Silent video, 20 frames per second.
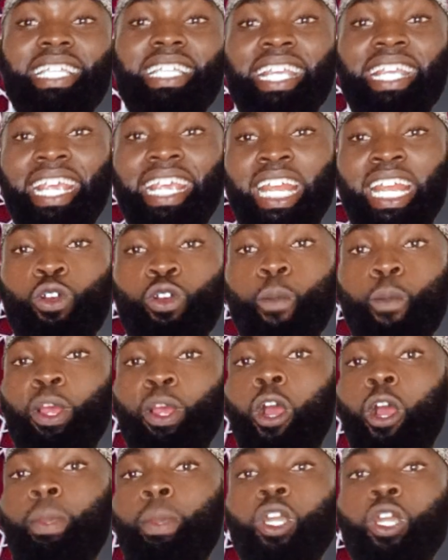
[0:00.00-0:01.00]
meet again, we'll
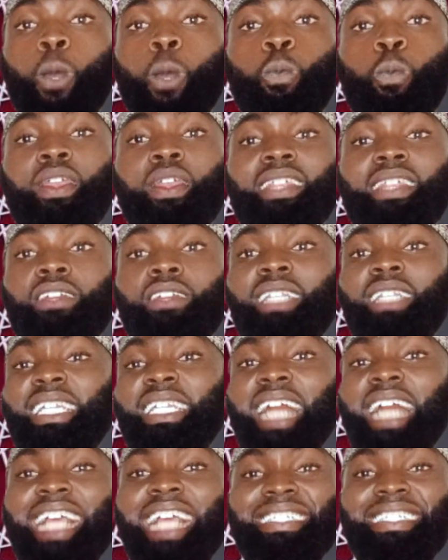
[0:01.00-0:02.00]
be coming up with
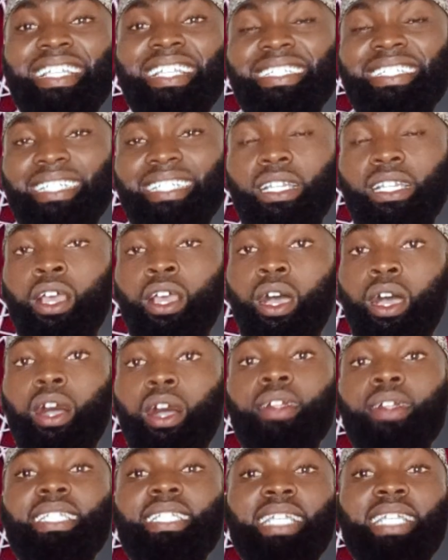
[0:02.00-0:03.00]
another nice lesson.
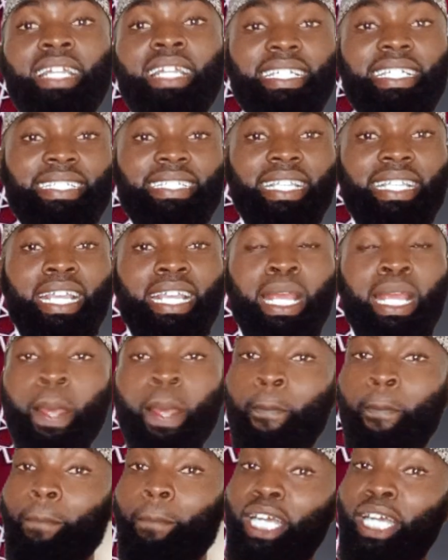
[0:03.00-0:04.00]
Until then, I
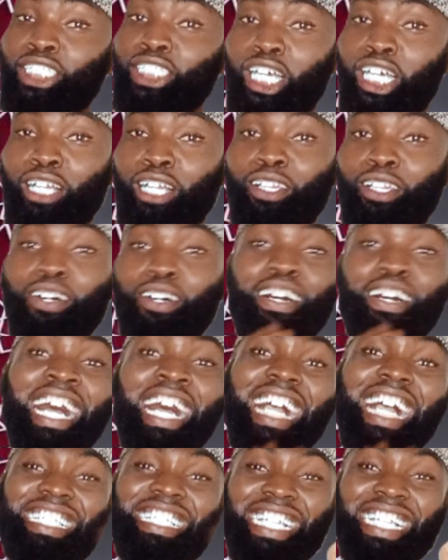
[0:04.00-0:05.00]
say,
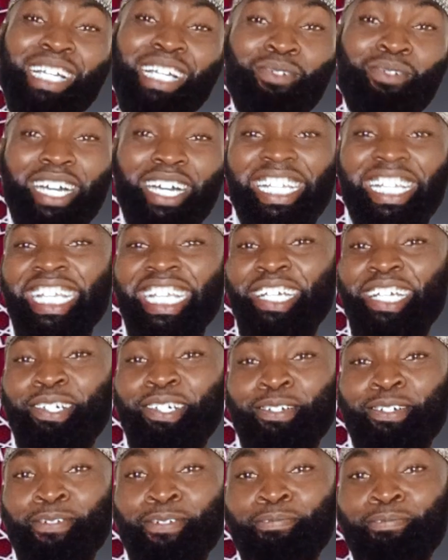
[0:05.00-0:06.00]
MashaAllah, Assalamu
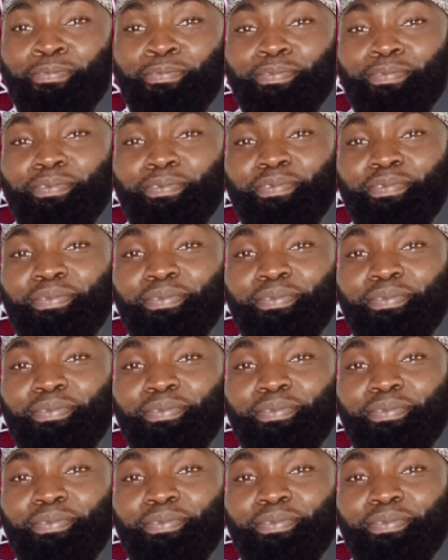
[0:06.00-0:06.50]
alaikum.